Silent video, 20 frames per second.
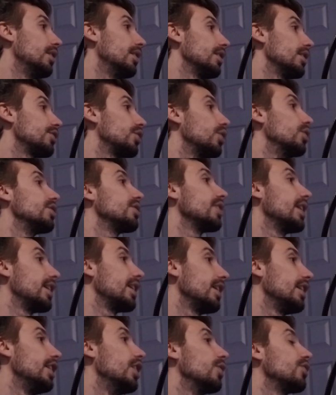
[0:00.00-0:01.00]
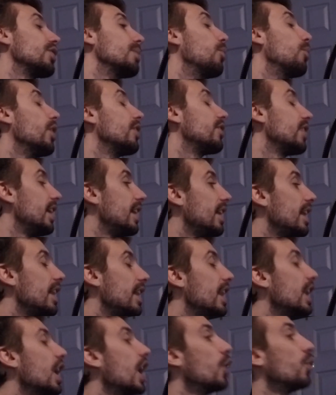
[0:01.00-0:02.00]
So it's like, you know,
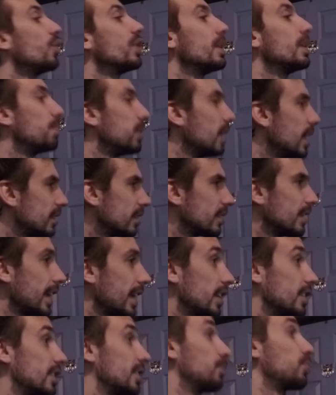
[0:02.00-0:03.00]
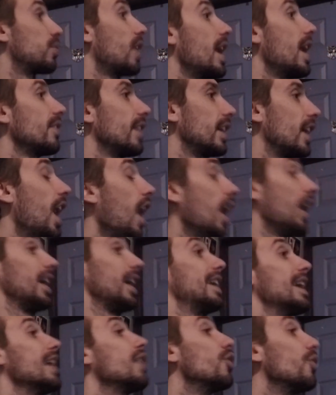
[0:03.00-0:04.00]
it not only plays as like a surprise, like a
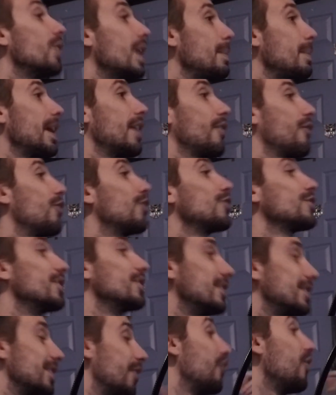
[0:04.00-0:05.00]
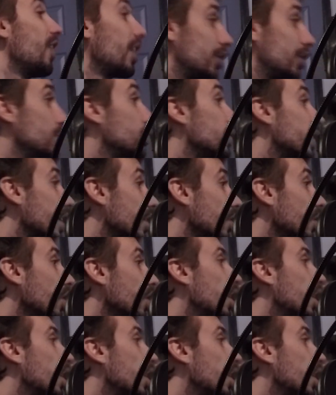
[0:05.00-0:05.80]
giggle maybe at first because it's a fuck you giggle.